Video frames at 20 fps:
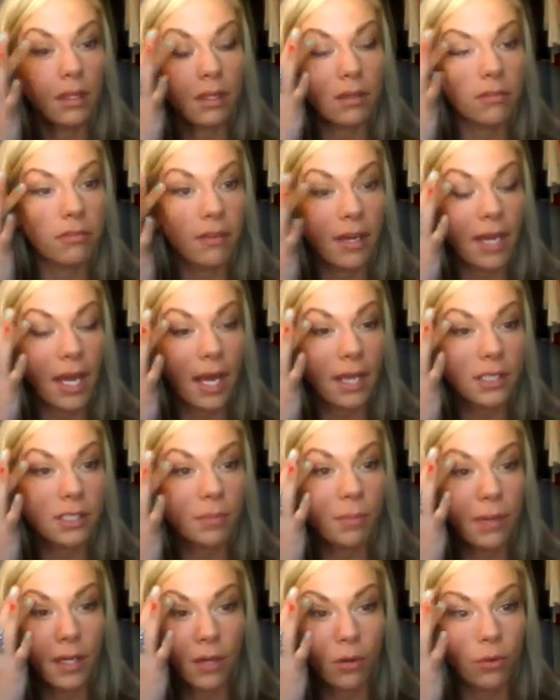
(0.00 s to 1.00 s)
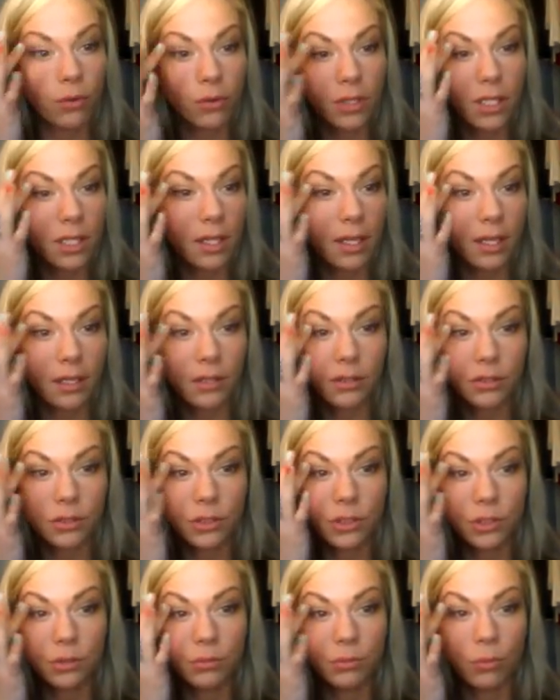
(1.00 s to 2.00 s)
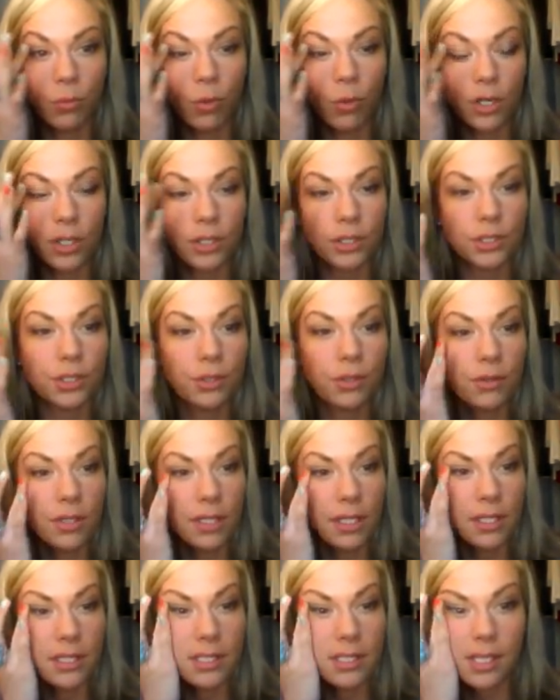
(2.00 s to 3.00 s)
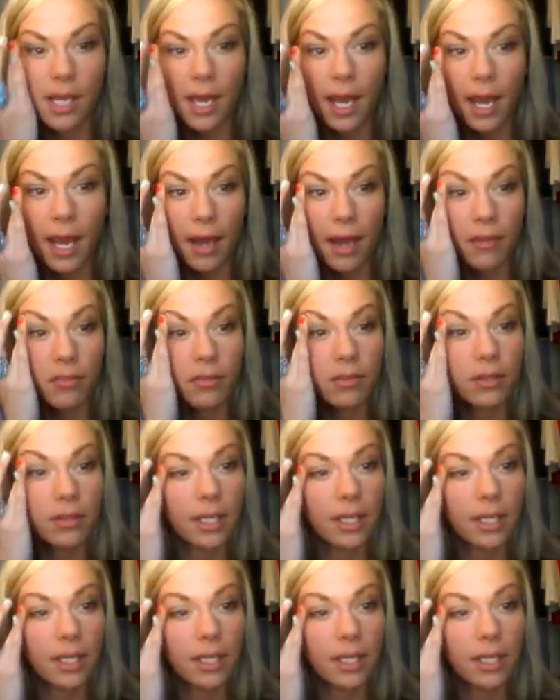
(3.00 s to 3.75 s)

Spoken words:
If I had to pick only one or two things to have,